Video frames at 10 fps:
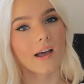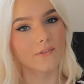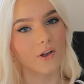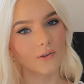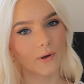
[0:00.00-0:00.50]
I have
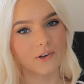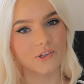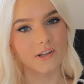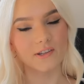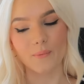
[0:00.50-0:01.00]
all the
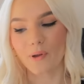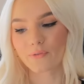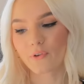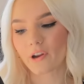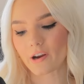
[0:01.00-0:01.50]
questions on my
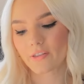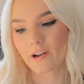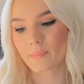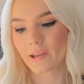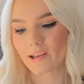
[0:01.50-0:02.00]
phone here that
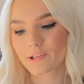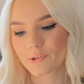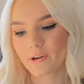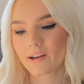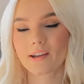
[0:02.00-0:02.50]
I'll be
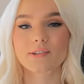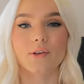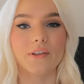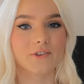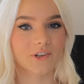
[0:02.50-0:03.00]
answering,
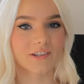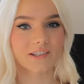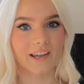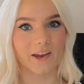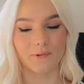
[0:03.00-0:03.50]
so let's
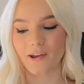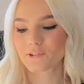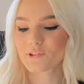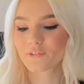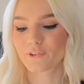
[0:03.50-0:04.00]
just get right
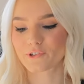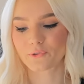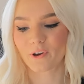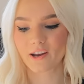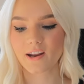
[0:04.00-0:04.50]
into the first
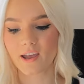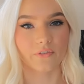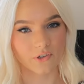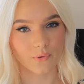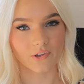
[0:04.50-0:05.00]
one. The
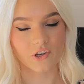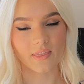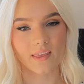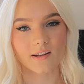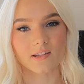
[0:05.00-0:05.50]
first
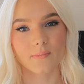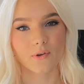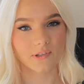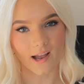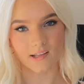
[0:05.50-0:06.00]
question that is the
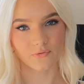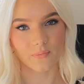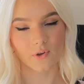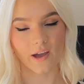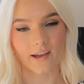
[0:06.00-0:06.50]
most asked
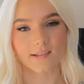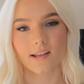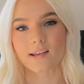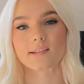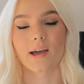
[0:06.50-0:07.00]
from you guys
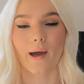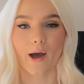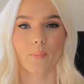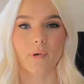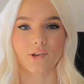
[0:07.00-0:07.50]
is,
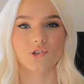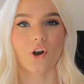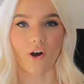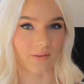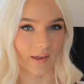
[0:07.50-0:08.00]
how
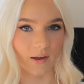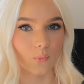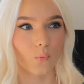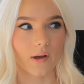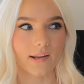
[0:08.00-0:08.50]
much are they?
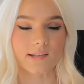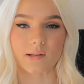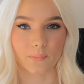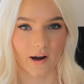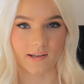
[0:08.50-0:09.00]
What is
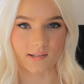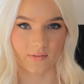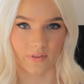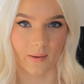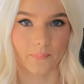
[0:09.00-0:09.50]
the price of them?